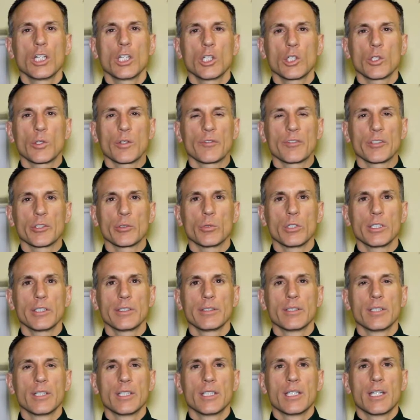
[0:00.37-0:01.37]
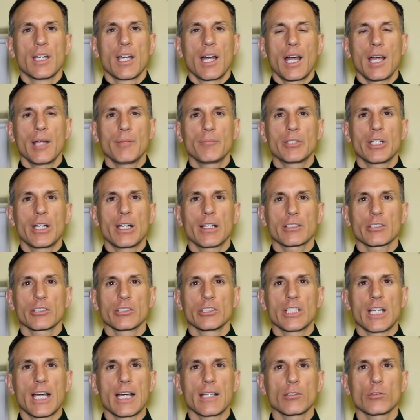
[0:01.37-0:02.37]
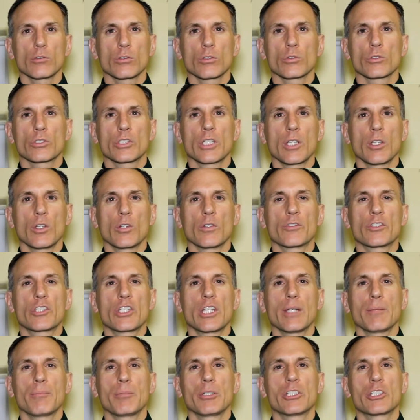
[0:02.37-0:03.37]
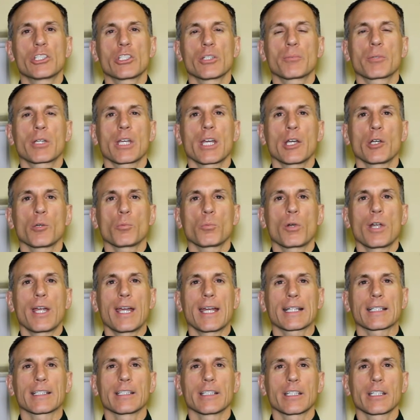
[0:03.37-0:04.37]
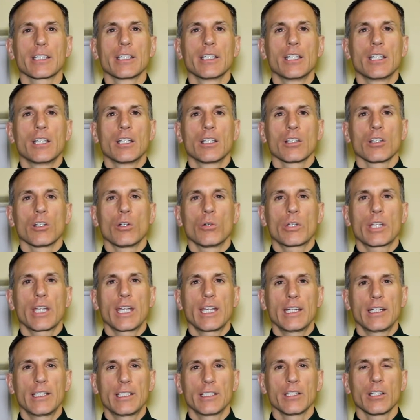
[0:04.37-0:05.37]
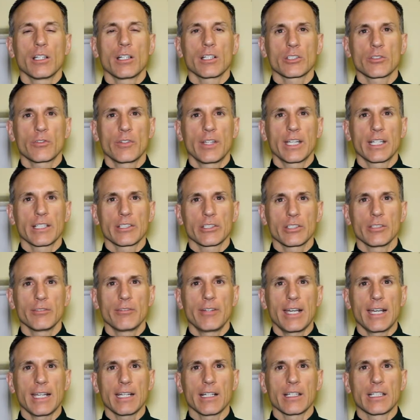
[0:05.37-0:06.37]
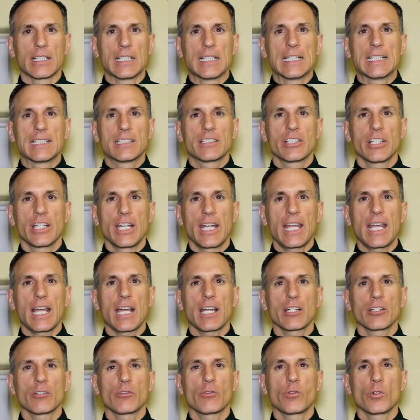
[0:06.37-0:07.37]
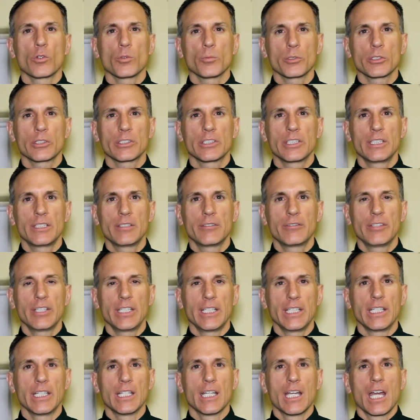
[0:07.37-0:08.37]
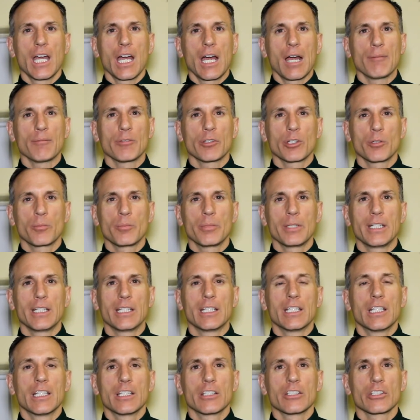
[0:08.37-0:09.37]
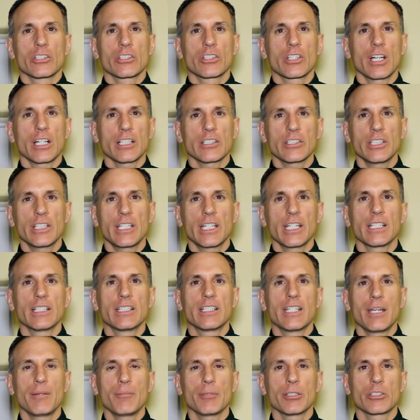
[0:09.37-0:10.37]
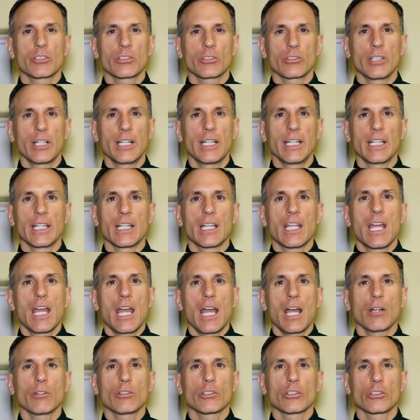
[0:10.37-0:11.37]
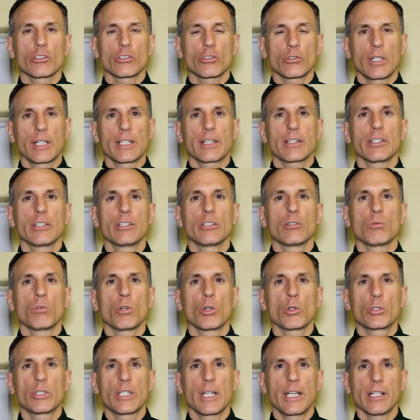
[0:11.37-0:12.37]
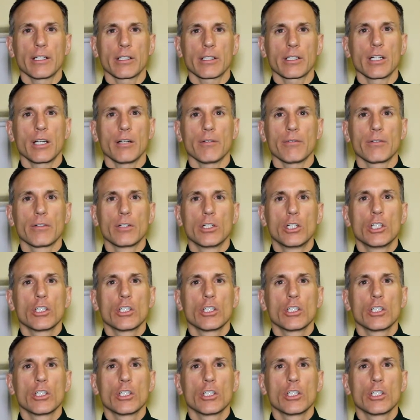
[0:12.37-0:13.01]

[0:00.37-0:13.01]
Hello everyone, I'm Dr. Donald Ozello of Championship Chiropractic located in Las Vegas, Nevada. Today on InformerTV, I'm going to be discussing and demonstrating how to strengthen the rotator cuff.